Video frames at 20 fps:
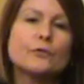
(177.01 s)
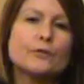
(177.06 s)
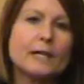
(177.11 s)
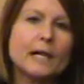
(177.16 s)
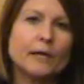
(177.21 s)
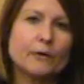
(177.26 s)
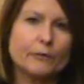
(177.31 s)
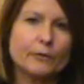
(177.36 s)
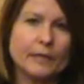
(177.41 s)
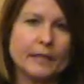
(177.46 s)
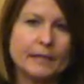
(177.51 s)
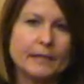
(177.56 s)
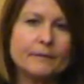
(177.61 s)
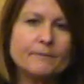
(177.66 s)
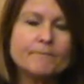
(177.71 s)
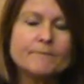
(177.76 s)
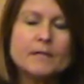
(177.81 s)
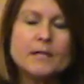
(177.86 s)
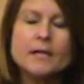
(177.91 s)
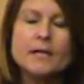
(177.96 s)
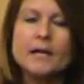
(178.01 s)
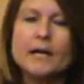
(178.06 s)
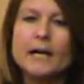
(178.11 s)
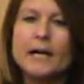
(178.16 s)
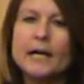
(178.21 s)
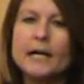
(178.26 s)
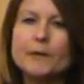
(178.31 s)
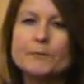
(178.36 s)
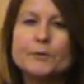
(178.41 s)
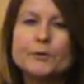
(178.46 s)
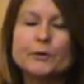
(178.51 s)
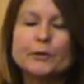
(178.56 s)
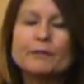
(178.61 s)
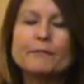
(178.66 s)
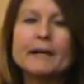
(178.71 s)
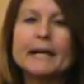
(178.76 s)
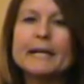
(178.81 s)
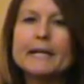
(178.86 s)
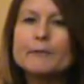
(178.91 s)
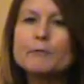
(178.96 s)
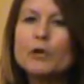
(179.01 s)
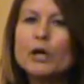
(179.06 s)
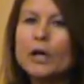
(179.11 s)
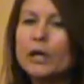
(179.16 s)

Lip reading: do not ring. So if I am